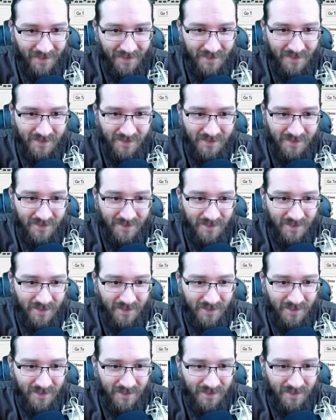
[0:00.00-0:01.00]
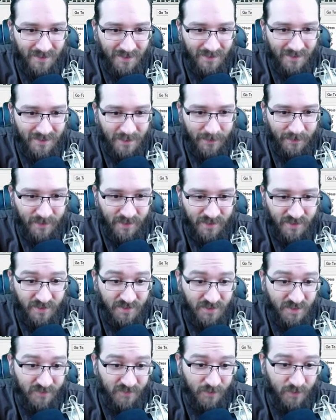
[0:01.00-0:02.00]
Let's disable that and
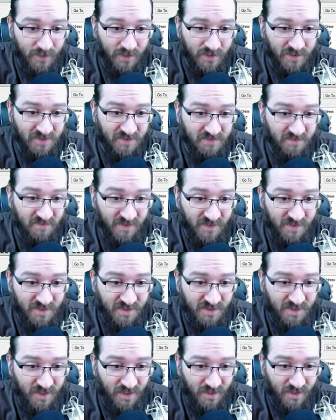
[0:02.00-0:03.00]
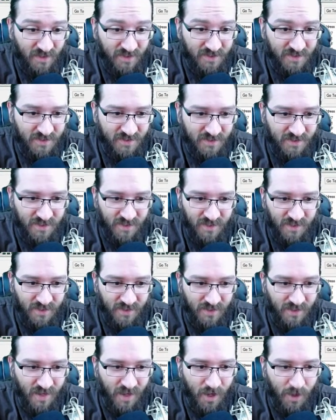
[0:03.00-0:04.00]
just see if it works. Let's
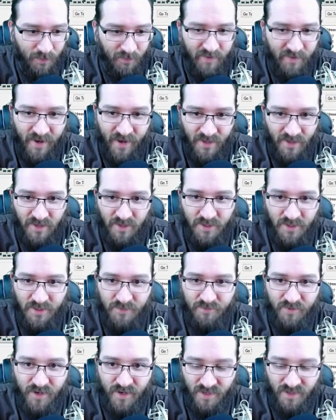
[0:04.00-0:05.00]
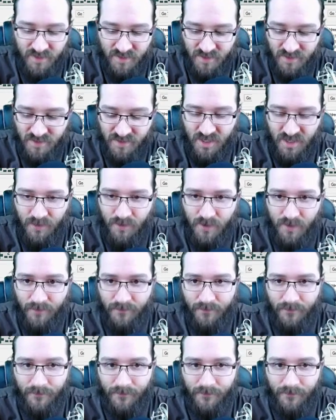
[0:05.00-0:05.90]
see how badly this breaks, shall we?